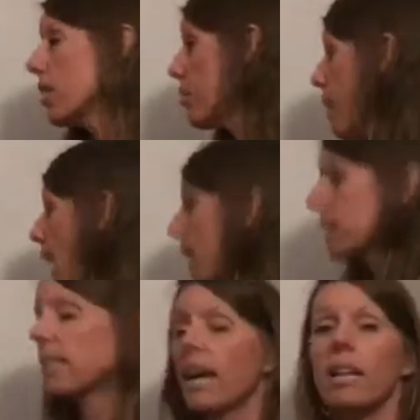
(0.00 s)
the back
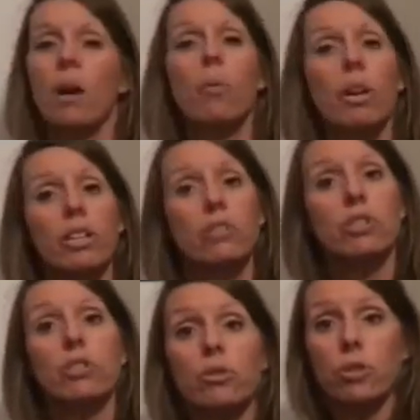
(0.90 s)
side, I want you to
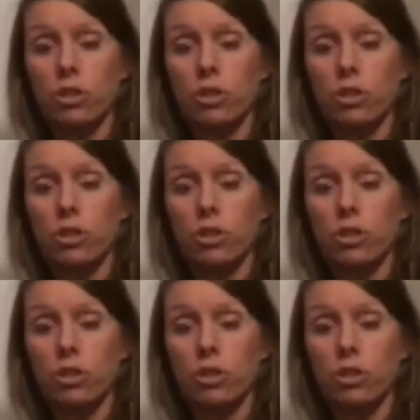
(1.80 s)
use,